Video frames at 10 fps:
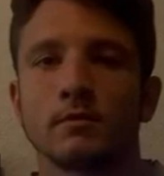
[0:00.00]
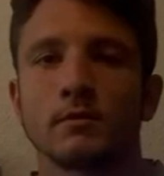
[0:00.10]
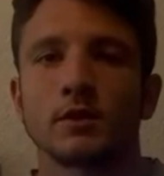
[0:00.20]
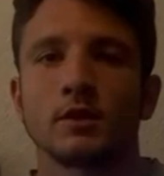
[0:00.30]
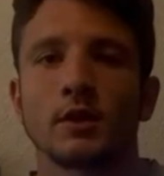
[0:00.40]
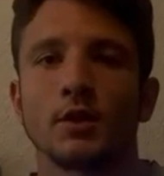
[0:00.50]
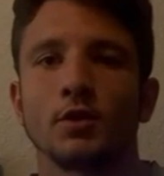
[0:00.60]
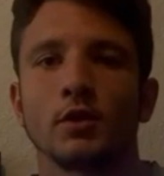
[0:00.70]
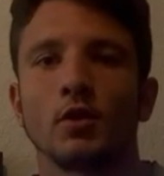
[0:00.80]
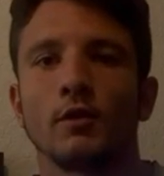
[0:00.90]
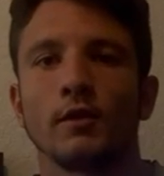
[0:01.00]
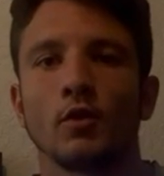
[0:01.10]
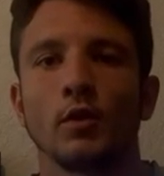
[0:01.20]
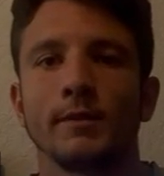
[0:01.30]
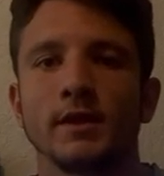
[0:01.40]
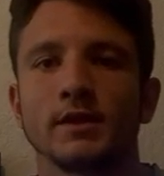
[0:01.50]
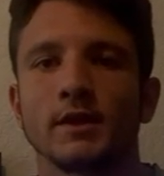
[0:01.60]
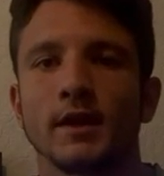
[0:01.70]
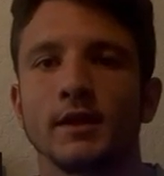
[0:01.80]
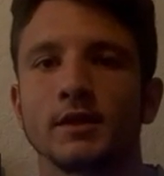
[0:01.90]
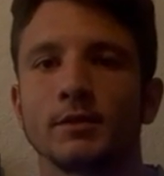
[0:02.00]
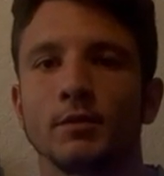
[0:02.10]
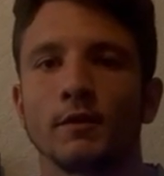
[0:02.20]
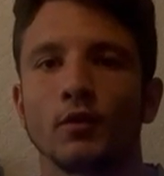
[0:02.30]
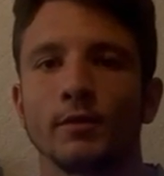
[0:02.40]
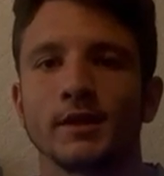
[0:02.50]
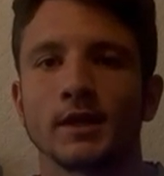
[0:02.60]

So today we're going to go over a women's tennis performance